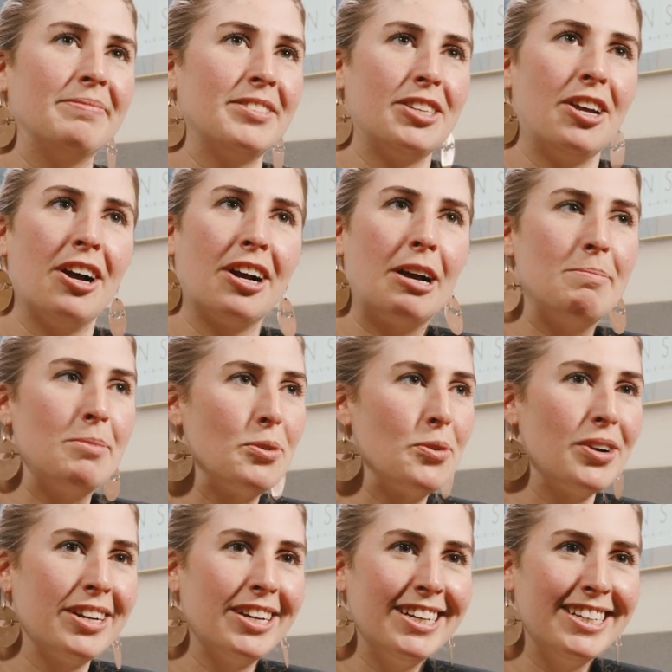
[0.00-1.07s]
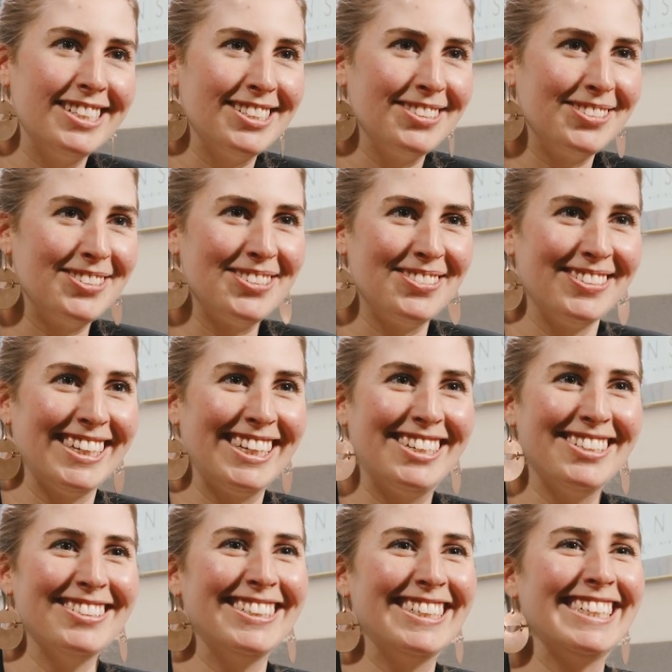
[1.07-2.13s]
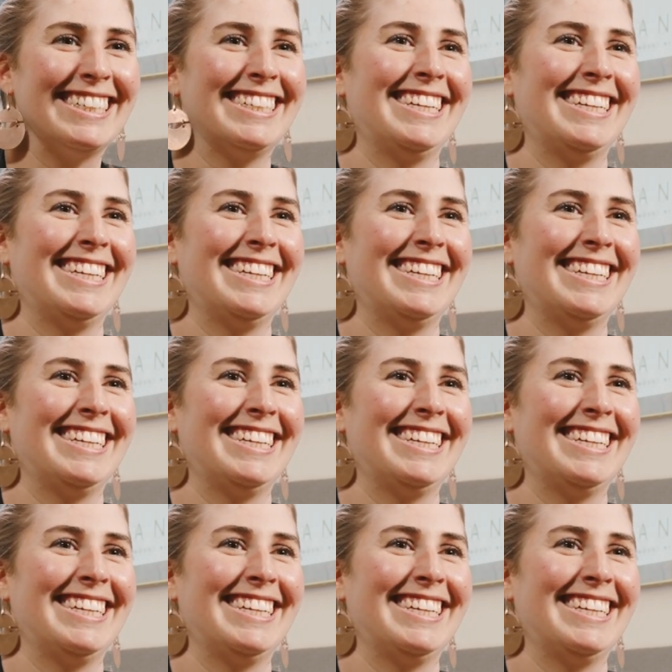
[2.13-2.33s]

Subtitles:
saw a couple orcas, which was really cool.